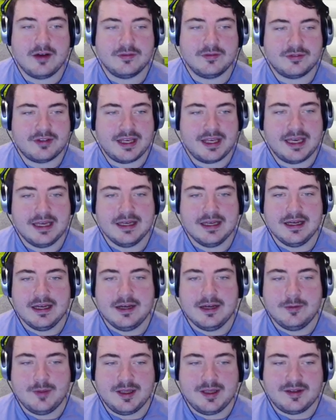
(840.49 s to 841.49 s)
Obviously,
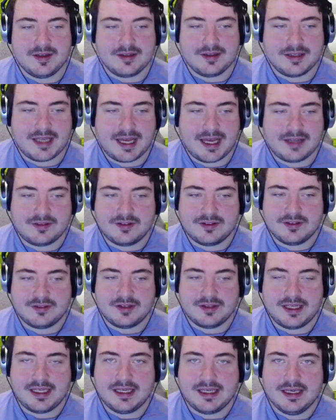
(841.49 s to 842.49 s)
we didn't get to
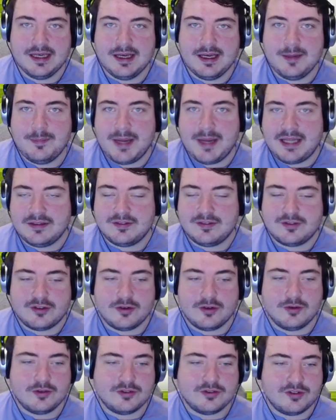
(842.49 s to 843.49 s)
see Ben
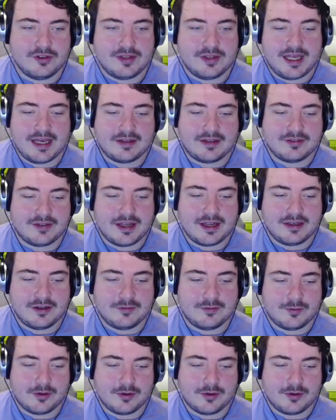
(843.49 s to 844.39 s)
Stokes and the extent of